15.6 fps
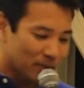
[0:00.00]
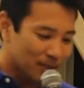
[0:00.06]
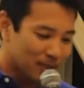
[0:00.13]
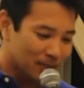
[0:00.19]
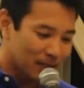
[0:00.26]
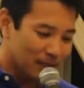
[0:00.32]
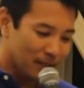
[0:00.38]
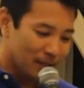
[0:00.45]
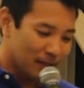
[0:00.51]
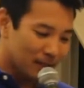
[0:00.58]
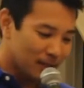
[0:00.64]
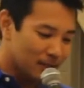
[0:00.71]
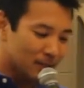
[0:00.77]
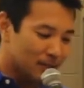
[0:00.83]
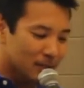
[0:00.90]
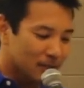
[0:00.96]
my son
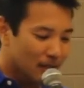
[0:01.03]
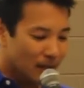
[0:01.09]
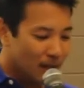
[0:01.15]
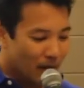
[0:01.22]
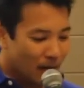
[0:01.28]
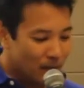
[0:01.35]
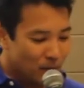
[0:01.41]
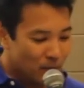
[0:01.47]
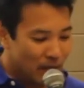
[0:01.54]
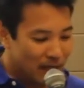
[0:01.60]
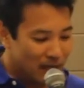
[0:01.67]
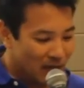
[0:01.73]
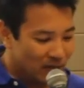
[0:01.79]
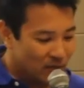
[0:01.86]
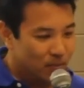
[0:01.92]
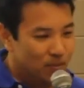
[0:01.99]
is I'm trying
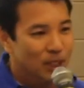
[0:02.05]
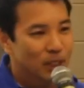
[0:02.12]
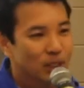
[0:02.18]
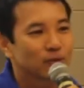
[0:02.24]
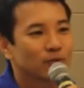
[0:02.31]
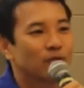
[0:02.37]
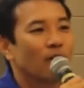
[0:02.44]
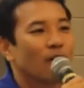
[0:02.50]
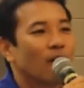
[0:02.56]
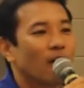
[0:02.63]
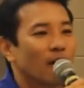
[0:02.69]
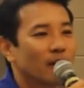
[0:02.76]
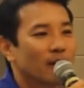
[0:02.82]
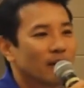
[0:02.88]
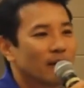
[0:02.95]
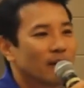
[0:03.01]
to have a peaceful
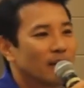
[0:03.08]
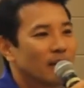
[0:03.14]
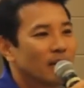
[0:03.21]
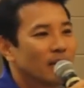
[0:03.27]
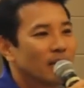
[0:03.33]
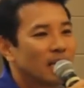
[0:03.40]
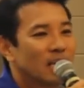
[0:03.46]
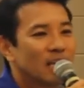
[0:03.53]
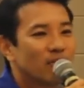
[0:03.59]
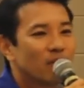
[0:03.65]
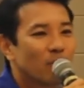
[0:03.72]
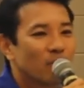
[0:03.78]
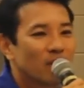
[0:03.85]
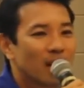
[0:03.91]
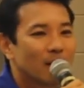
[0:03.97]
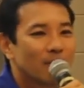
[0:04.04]
heart even
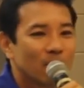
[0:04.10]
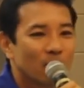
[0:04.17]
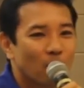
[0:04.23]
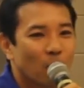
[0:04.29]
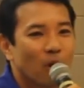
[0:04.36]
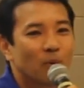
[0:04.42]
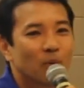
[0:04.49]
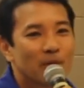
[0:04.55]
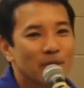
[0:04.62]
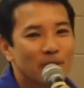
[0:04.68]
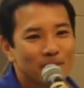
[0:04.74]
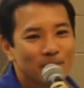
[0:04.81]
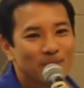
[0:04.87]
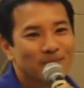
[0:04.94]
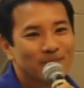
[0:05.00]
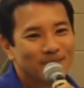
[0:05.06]
when I'm at war with
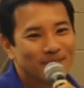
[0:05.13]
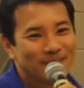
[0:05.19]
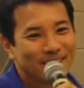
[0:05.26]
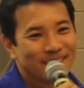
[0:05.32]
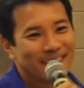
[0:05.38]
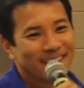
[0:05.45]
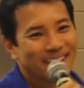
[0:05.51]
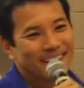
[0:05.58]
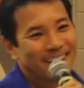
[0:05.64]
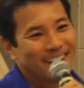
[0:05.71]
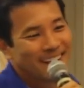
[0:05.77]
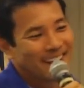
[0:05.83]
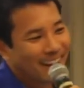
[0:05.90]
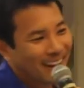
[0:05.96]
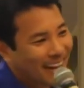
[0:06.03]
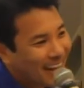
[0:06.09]
him.
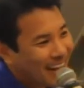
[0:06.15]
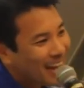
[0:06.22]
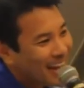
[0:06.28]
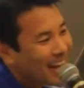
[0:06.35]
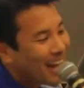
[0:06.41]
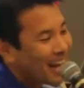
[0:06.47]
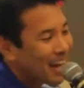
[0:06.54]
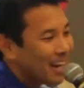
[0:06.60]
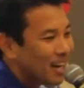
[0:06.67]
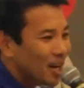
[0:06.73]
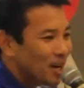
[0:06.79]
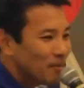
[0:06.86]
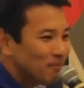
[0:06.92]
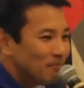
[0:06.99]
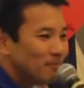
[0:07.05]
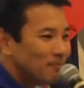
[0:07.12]
And
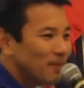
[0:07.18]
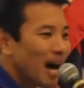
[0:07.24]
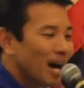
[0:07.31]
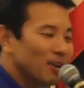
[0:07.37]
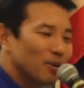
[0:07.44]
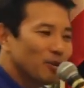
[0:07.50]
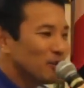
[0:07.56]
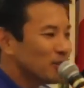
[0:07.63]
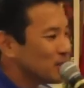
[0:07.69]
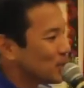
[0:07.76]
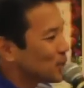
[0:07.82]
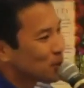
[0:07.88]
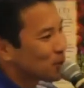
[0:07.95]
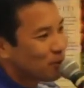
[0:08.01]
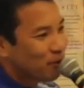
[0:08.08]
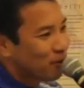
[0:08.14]
I don't know if this is
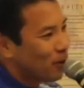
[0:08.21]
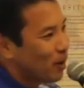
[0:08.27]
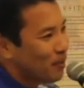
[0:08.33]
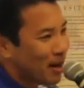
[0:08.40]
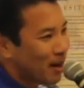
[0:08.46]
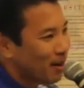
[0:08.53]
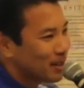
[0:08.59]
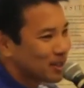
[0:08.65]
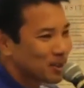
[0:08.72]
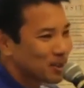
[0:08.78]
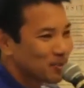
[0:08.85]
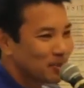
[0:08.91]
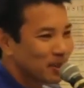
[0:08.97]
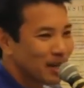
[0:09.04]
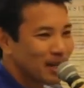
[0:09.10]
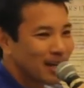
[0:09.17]
true for all parents,
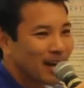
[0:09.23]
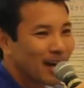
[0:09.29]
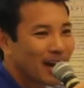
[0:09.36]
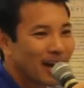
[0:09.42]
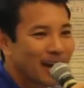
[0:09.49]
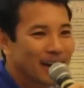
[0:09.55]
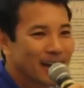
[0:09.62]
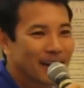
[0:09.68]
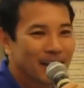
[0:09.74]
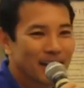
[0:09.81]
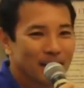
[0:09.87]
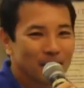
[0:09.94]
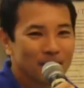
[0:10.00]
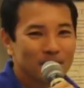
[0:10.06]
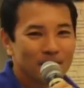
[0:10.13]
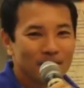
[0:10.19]
but I
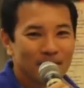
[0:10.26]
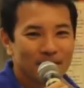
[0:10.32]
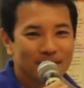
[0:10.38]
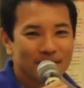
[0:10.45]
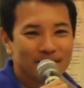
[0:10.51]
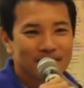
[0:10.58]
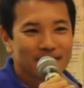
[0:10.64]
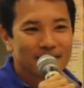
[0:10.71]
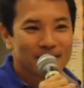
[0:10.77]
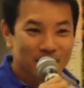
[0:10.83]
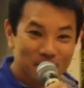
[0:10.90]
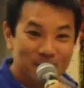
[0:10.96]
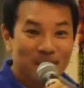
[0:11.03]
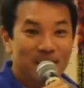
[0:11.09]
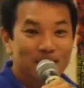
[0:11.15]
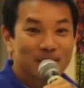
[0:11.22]
am
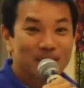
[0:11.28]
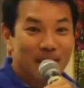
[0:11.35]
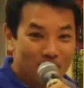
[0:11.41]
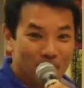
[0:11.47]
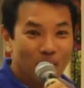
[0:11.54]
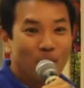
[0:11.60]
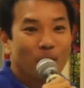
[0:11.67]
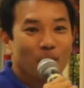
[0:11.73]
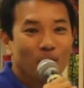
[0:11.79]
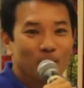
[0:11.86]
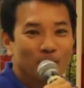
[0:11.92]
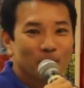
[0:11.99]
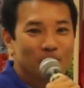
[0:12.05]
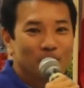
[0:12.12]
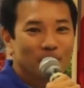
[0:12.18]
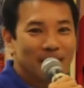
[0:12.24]
sometimes at war
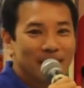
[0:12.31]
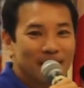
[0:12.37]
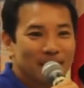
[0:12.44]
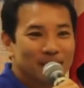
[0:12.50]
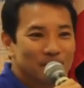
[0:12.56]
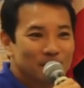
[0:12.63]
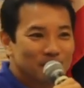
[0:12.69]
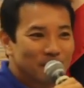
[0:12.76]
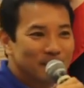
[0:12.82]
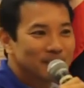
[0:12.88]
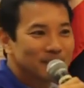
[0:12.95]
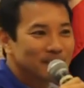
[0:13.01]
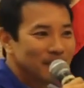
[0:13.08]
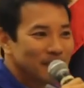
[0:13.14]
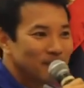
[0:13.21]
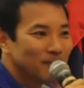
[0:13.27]
with my
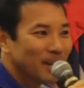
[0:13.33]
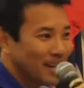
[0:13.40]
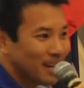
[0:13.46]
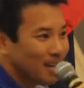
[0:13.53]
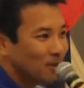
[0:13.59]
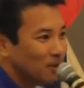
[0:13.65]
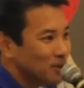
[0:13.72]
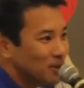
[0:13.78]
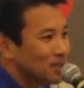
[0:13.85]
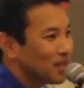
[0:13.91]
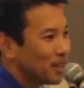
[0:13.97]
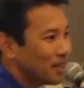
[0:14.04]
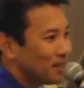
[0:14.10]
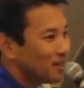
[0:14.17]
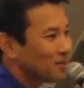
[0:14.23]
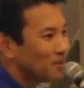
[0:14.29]
son, my 8-year-old
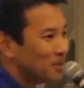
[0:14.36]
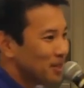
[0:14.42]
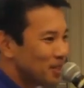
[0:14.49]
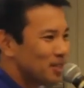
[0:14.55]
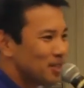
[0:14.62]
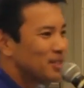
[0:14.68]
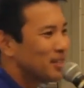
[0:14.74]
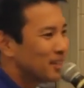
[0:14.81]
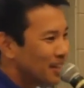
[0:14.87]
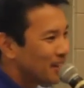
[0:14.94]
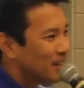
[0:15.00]
son, which